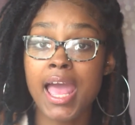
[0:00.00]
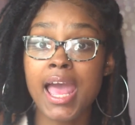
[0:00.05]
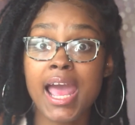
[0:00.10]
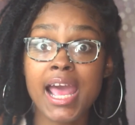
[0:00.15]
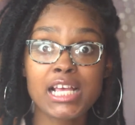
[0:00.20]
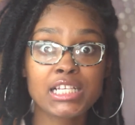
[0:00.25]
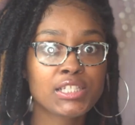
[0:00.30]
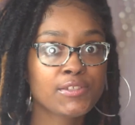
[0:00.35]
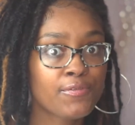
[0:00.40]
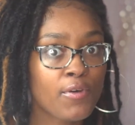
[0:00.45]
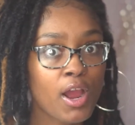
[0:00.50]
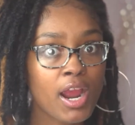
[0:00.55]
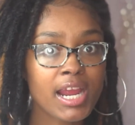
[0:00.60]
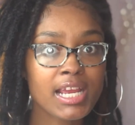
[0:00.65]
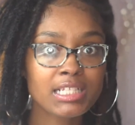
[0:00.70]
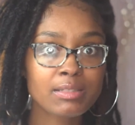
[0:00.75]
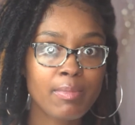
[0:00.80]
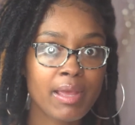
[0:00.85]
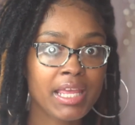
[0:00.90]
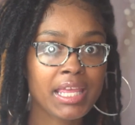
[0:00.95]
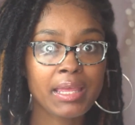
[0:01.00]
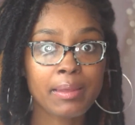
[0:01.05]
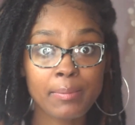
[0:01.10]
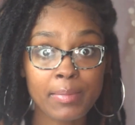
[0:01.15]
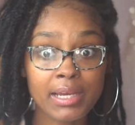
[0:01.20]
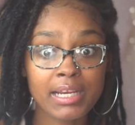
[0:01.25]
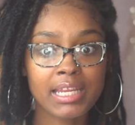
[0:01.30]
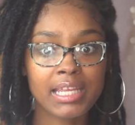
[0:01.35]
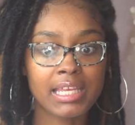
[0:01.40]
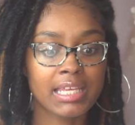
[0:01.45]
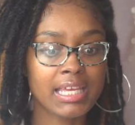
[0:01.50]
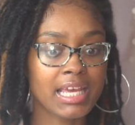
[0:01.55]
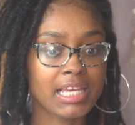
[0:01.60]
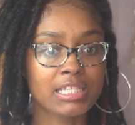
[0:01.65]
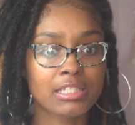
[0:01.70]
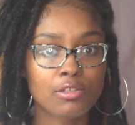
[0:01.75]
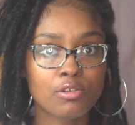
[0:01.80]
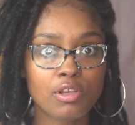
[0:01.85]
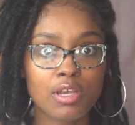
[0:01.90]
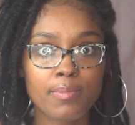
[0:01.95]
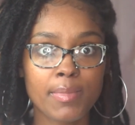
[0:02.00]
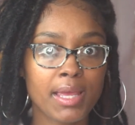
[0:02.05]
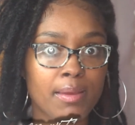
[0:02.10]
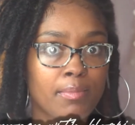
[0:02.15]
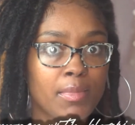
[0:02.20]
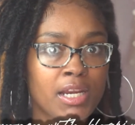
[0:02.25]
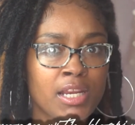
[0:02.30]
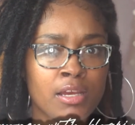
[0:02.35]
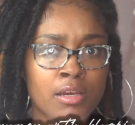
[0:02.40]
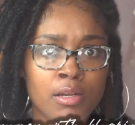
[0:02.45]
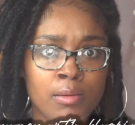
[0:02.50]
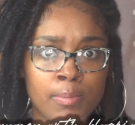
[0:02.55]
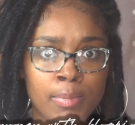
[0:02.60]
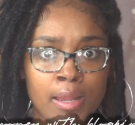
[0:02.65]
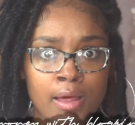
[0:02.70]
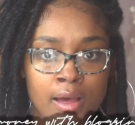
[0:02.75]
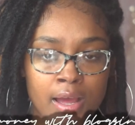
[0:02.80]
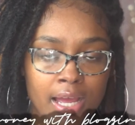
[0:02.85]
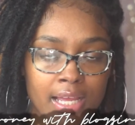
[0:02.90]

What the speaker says: As far as making money, yes, you can make money on a blog.